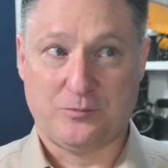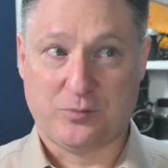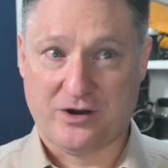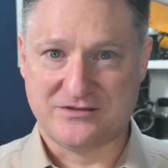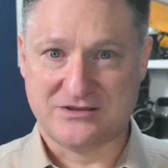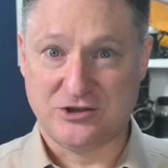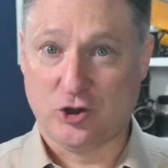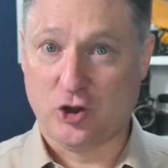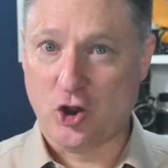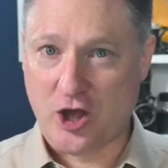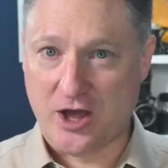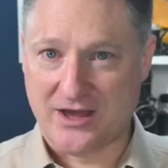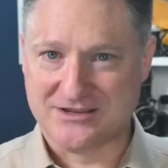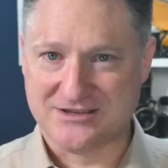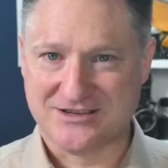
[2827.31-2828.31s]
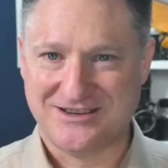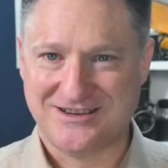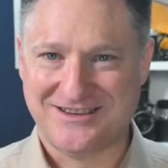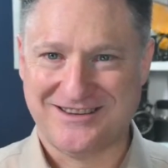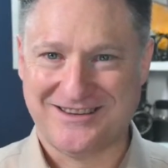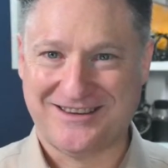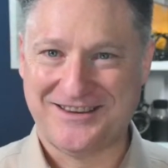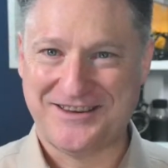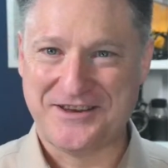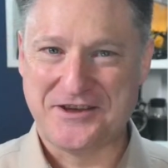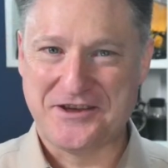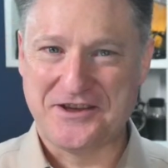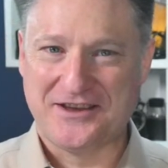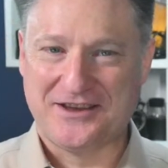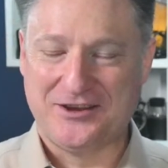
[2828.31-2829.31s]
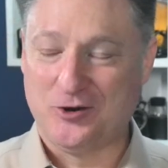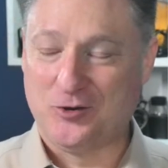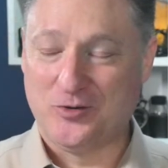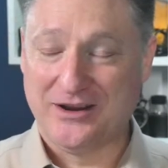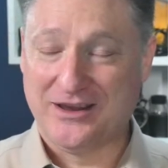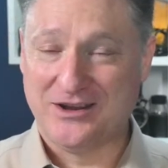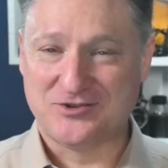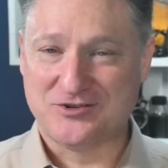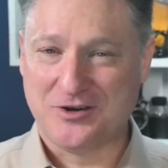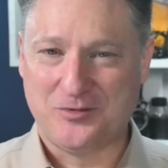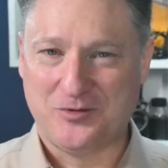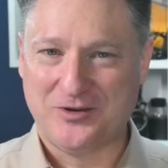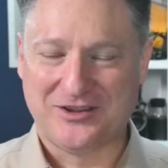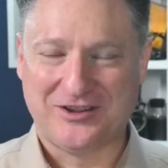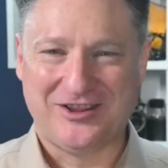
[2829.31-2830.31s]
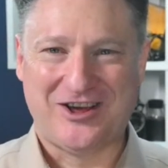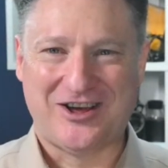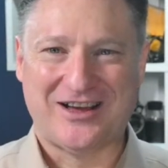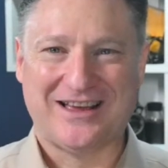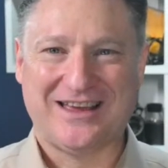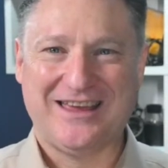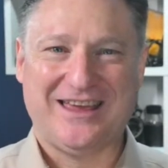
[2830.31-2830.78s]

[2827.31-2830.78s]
privacy laws. You don't want to get in trouble with the law.